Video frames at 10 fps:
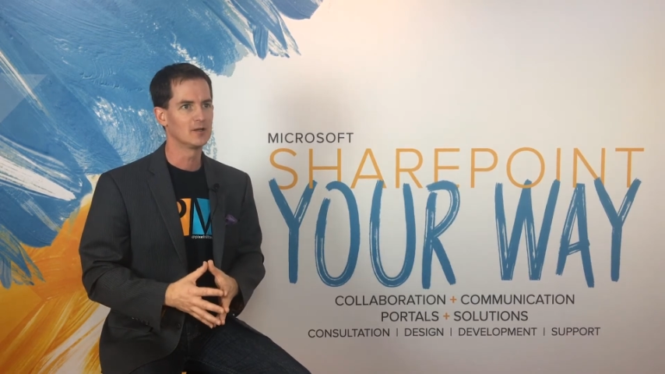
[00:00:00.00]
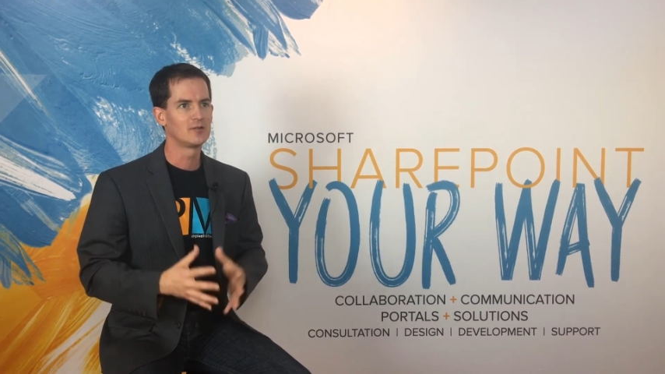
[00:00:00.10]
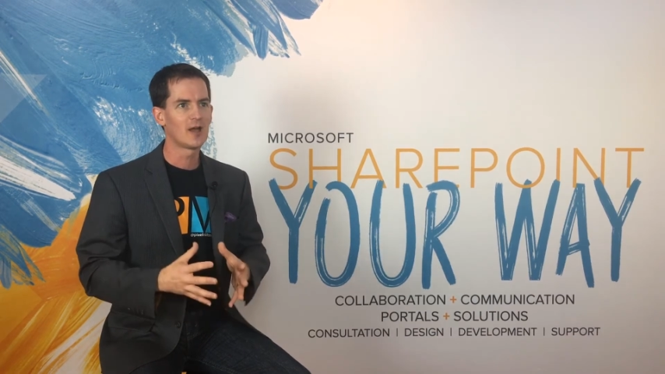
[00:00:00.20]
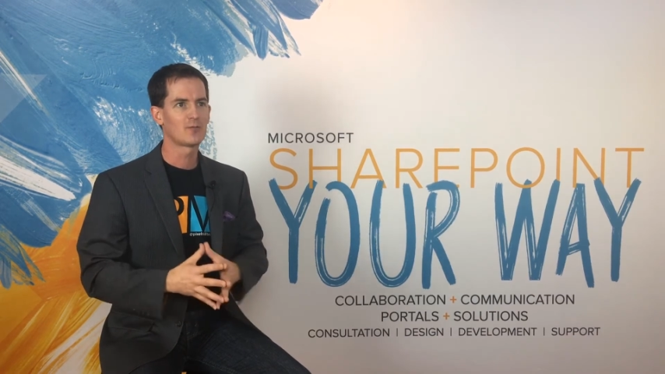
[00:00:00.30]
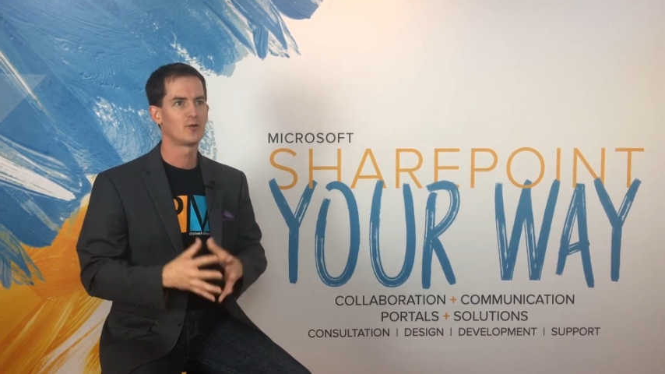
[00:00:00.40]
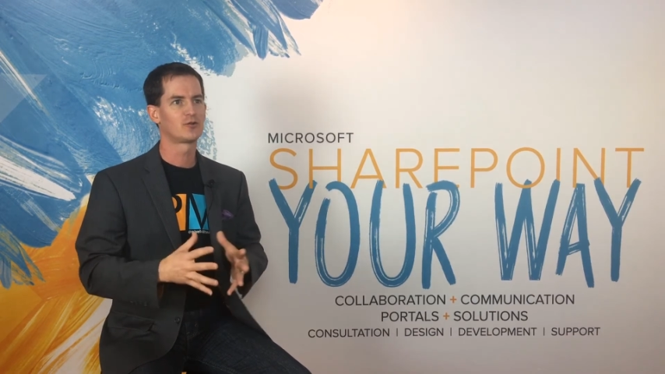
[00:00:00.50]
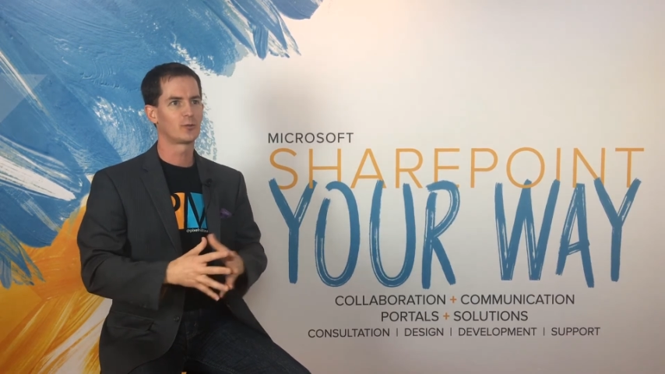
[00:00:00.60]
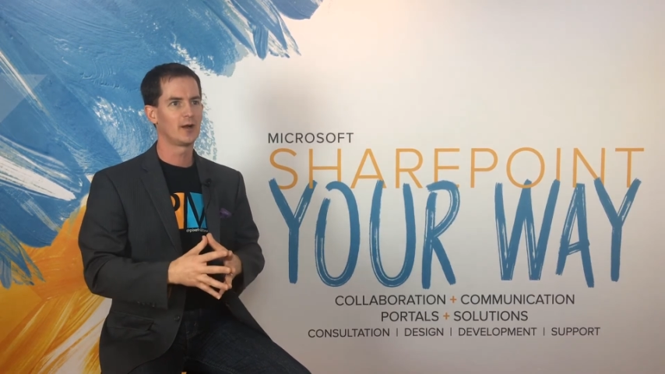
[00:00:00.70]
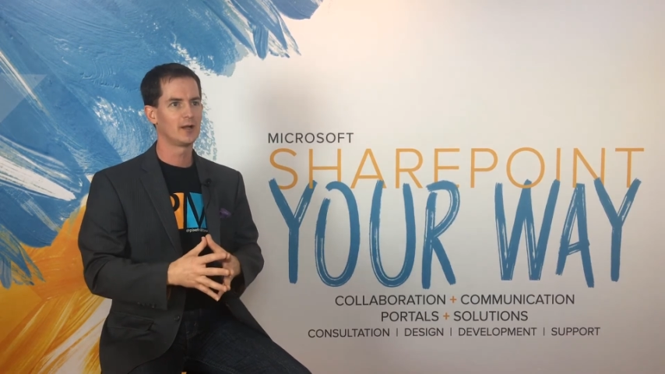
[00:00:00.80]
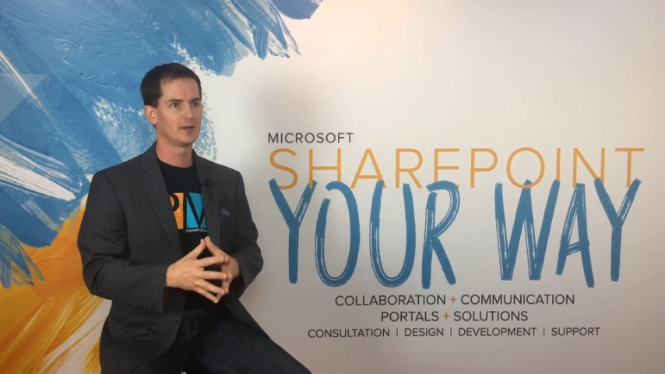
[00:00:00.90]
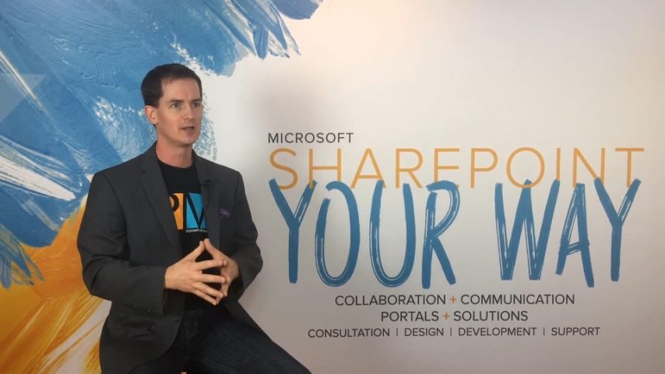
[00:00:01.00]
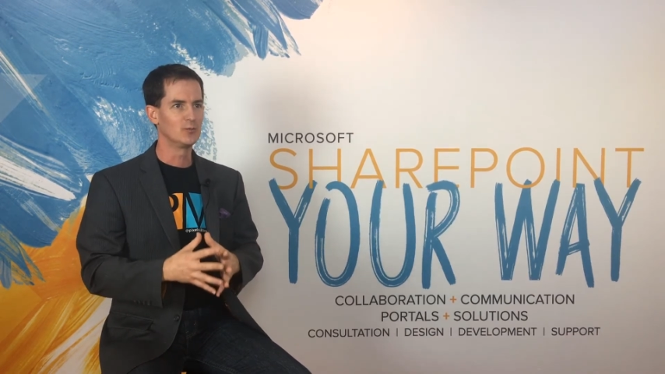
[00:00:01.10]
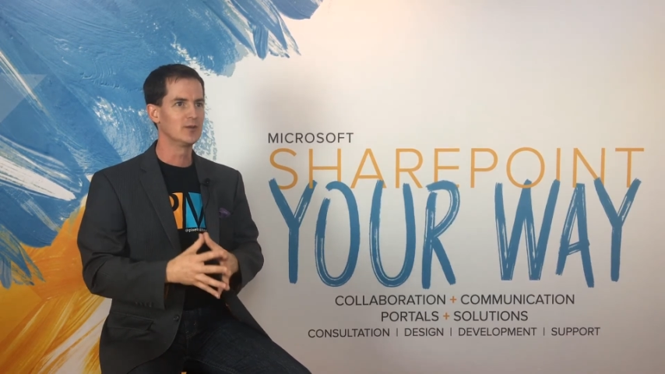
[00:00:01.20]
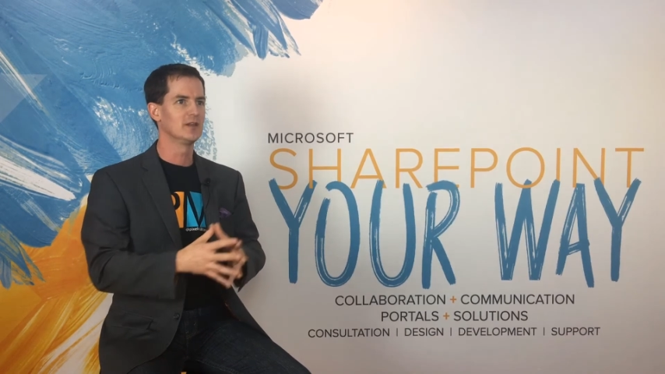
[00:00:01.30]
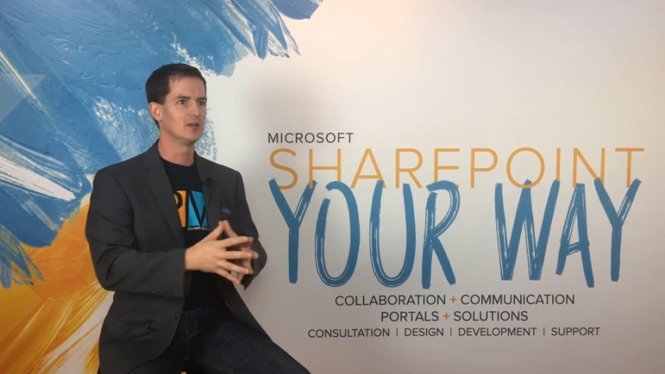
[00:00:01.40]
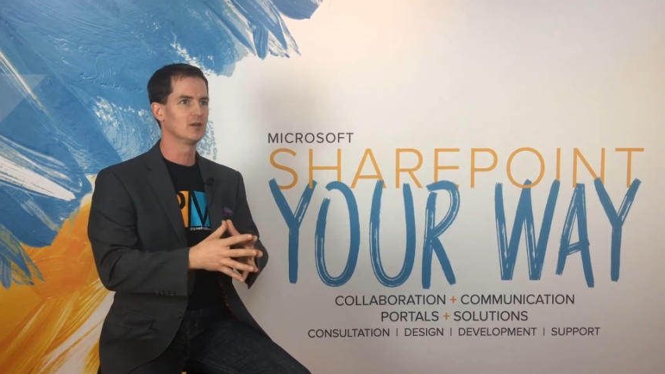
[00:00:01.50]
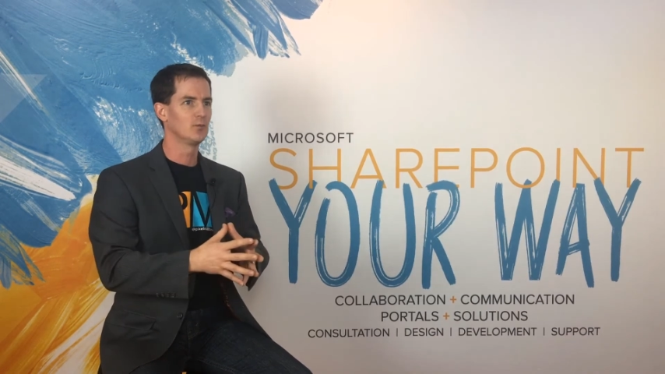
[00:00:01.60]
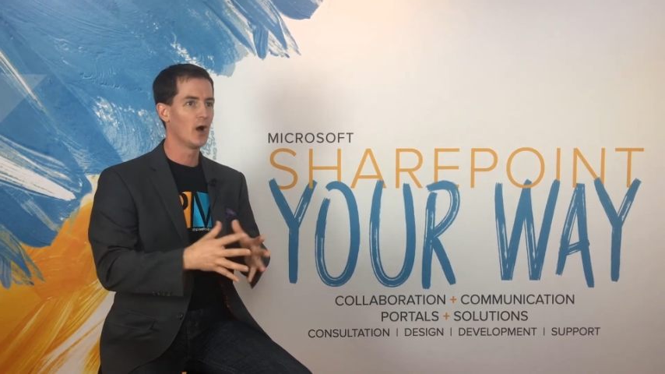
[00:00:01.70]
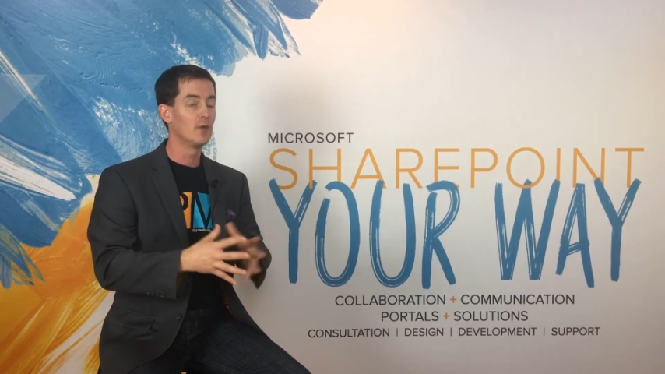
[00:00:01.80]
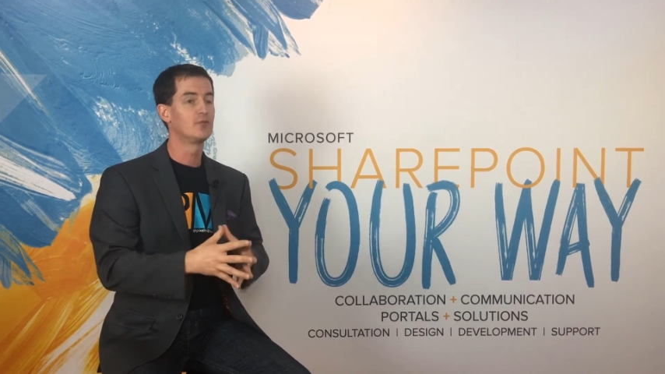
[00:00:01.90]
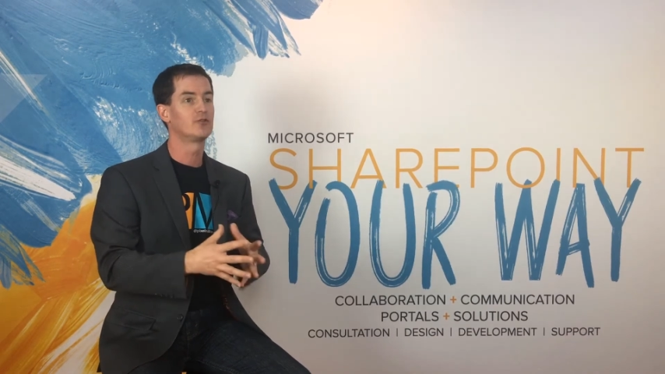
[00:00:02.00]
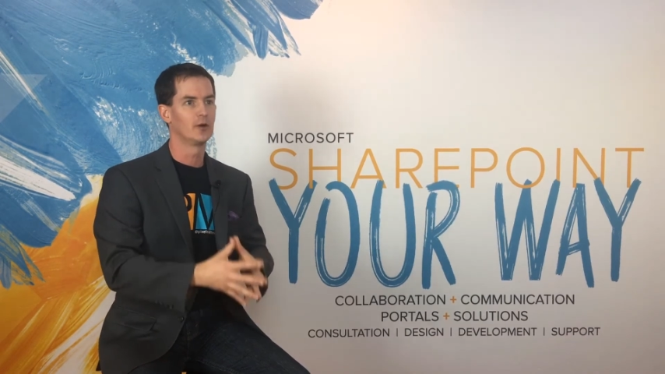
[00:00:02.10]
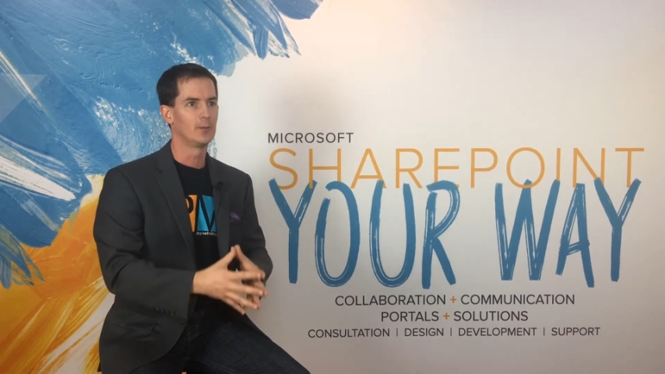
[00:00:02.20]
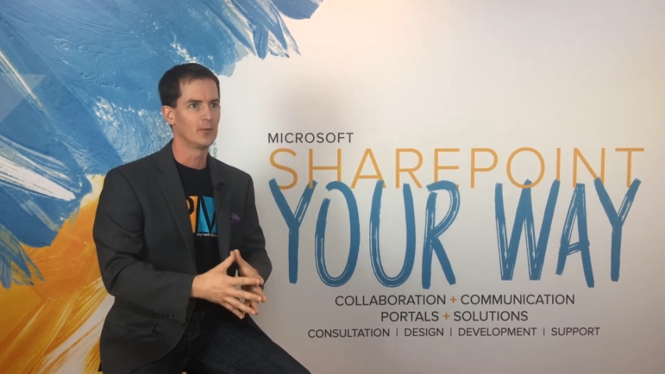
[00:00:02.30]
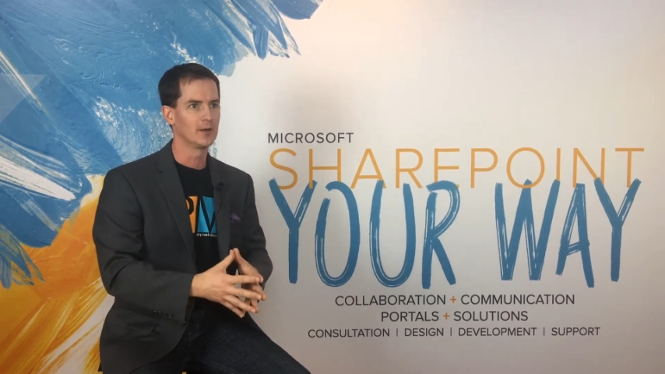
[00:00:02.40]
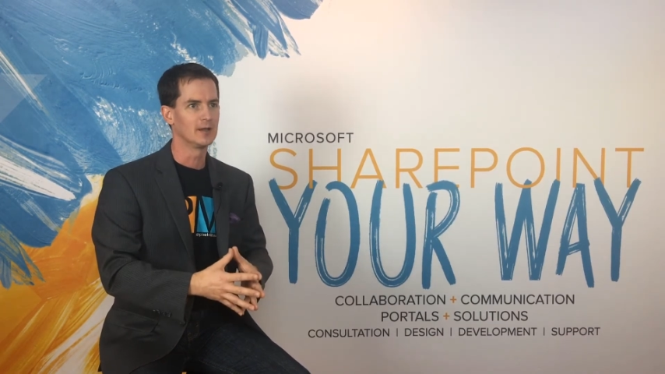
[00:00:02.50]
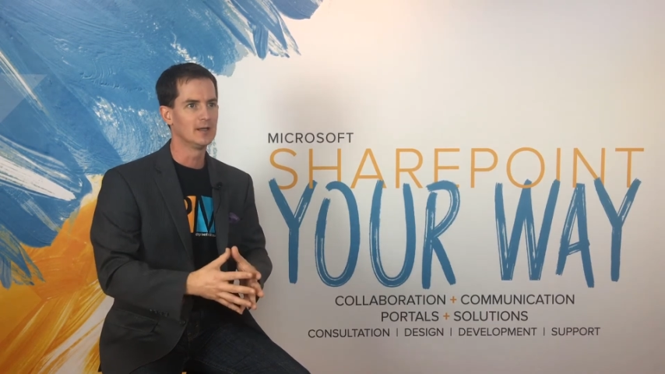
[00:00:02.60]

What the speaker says: It's not virtual reality of SharePoint.